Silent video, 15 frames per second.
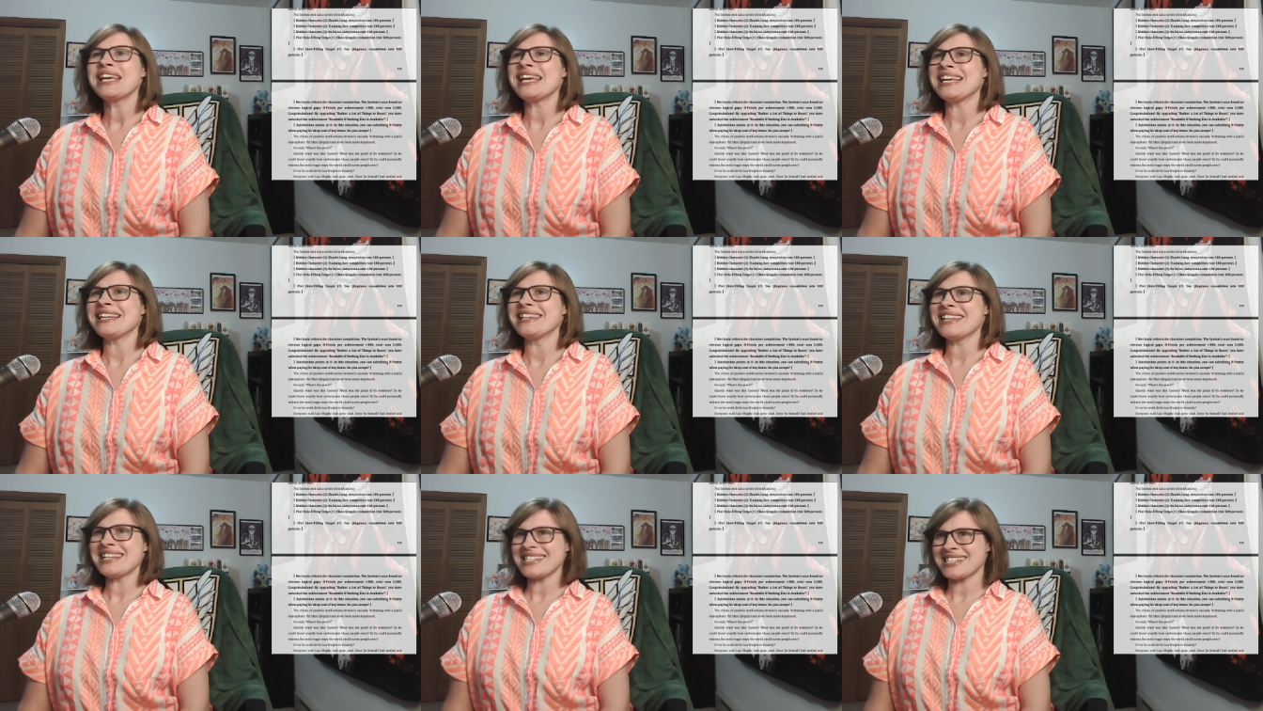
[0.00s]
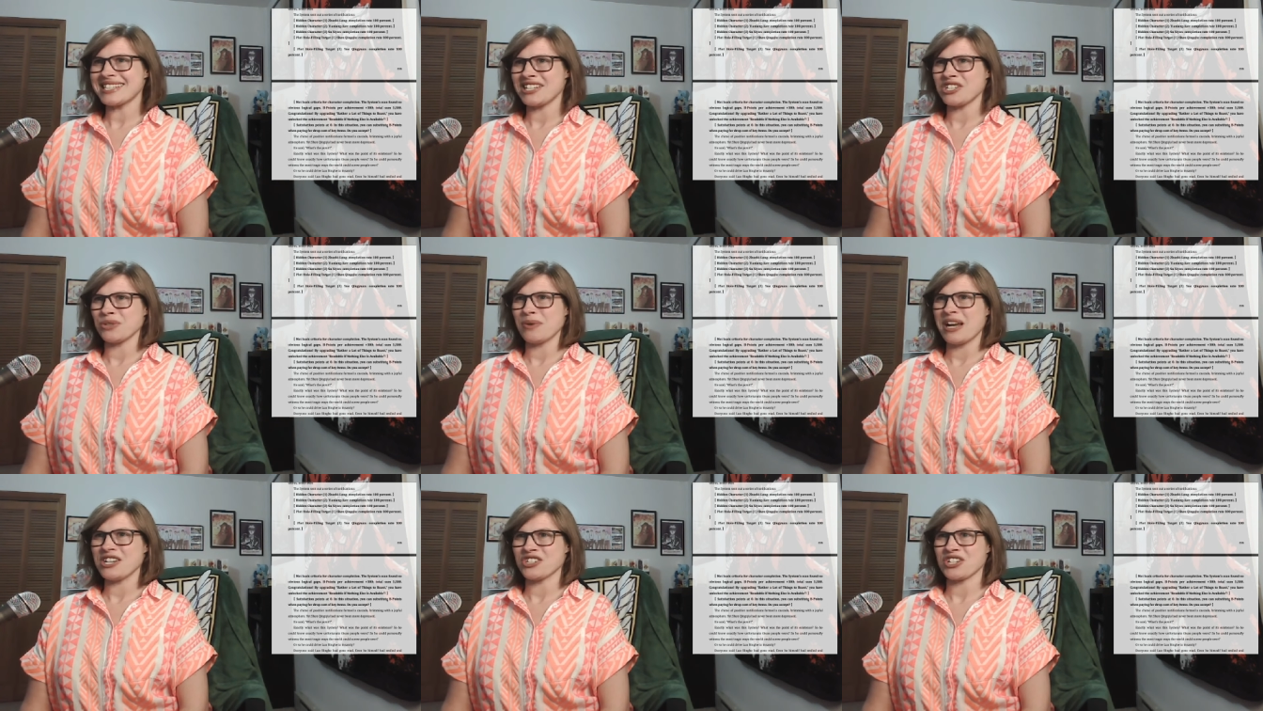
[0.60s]
In this
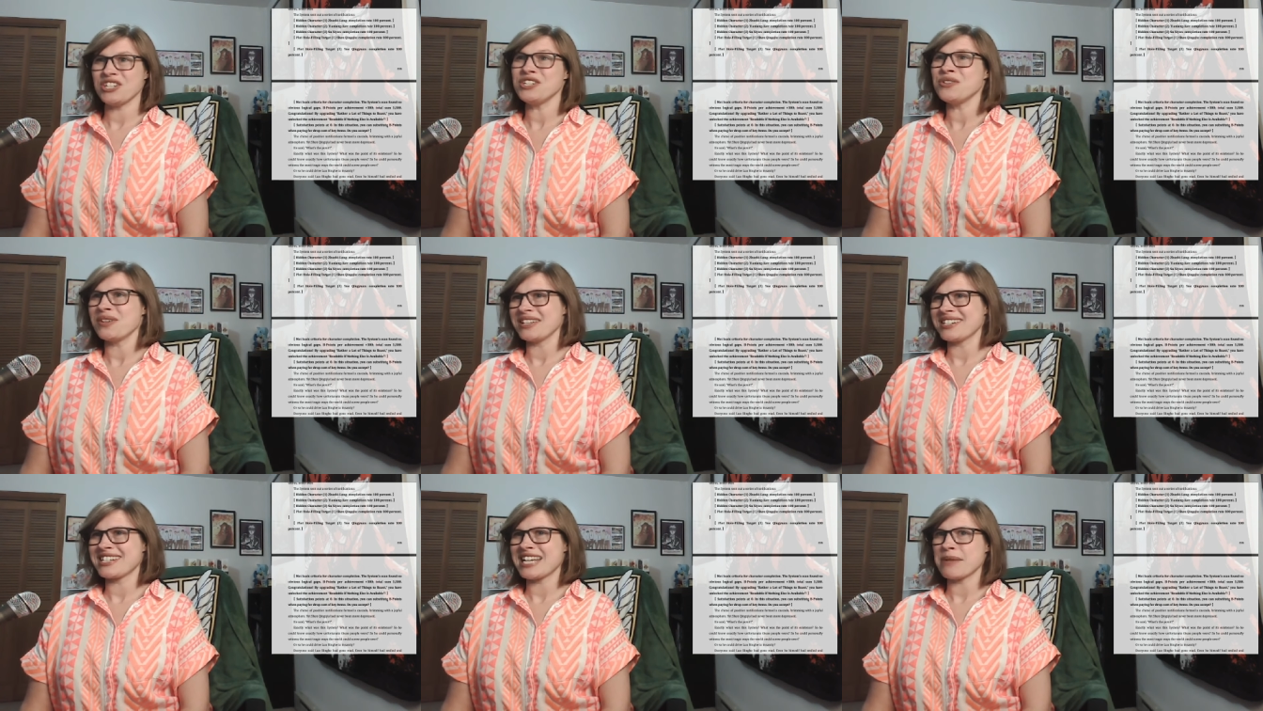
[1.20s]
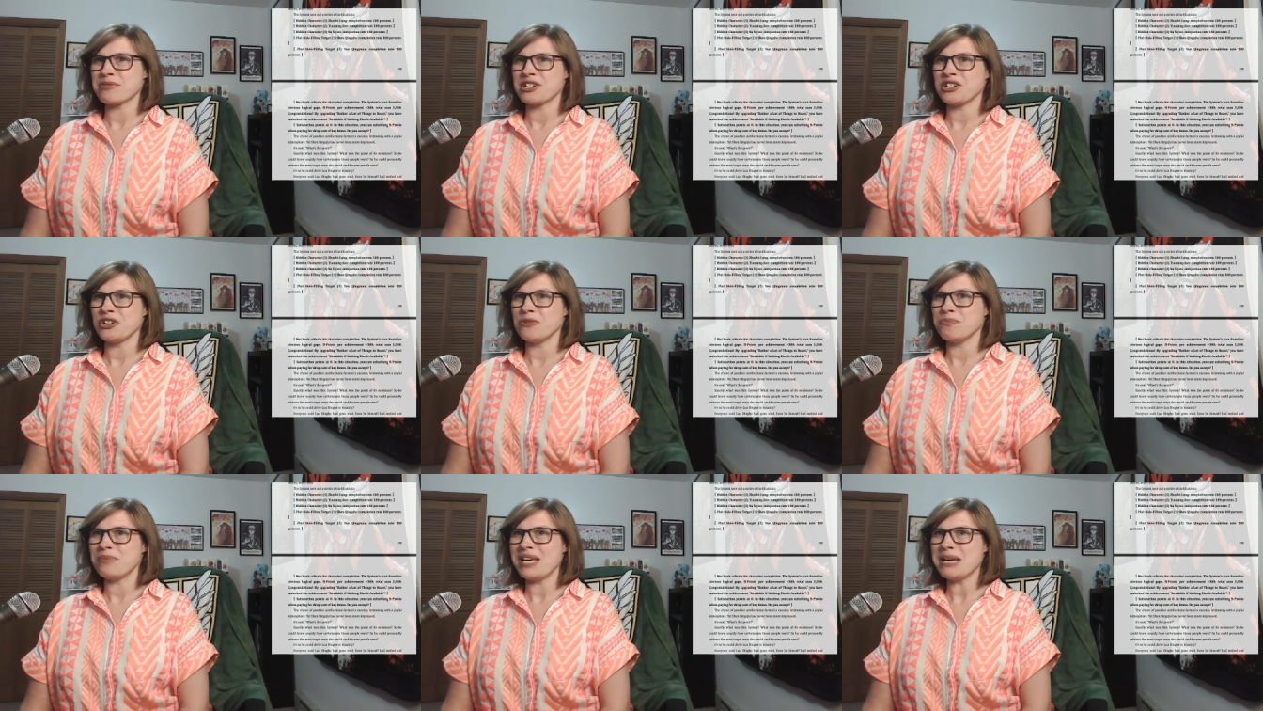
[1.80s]
situation, you can
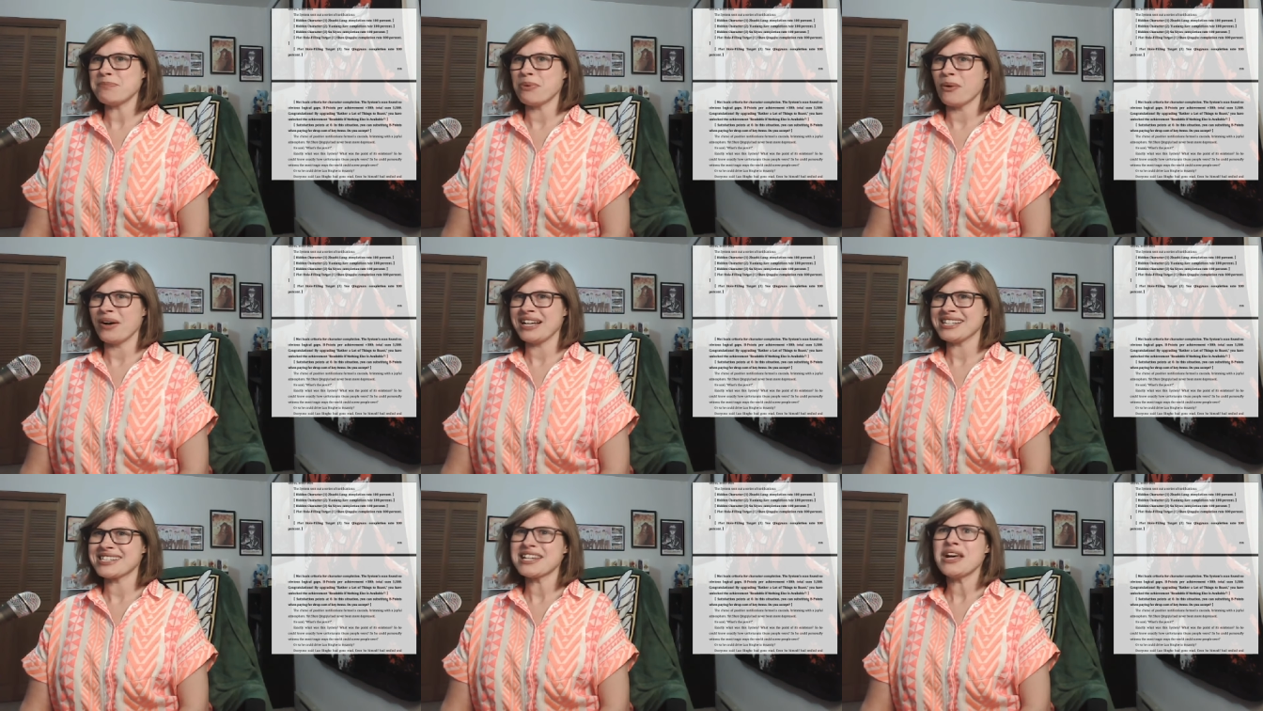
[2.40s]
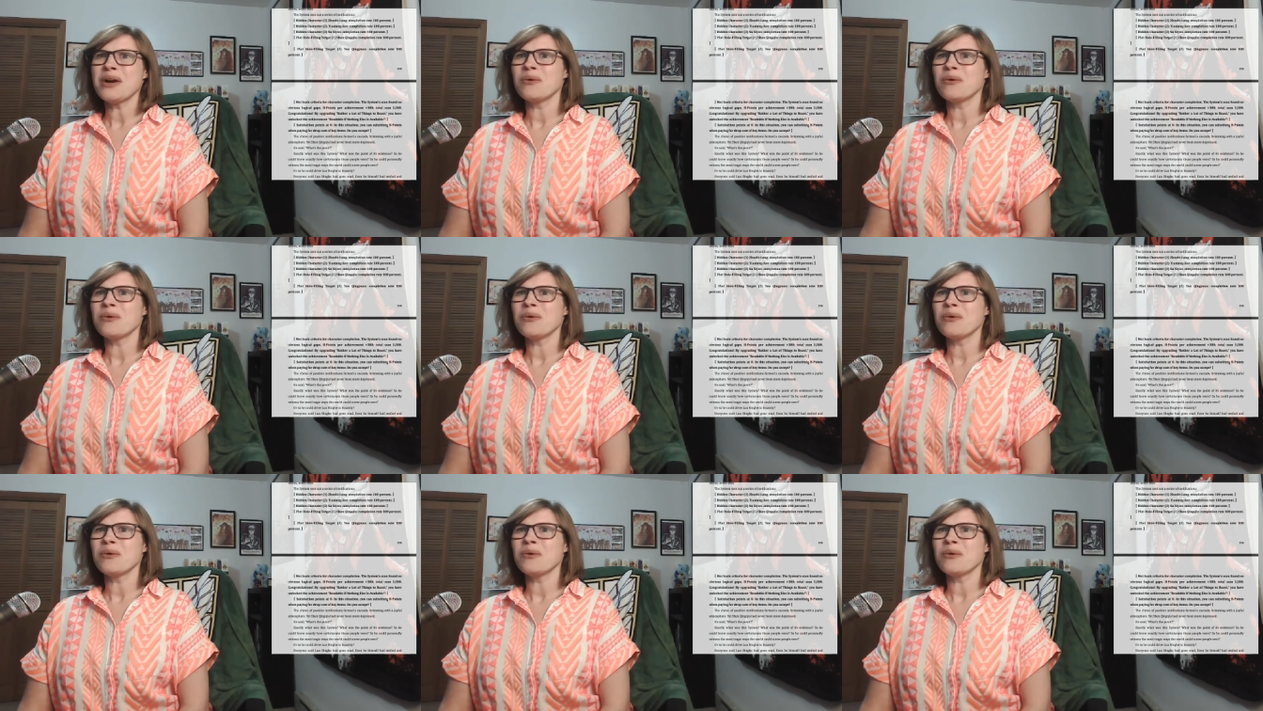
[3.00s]
substitute B points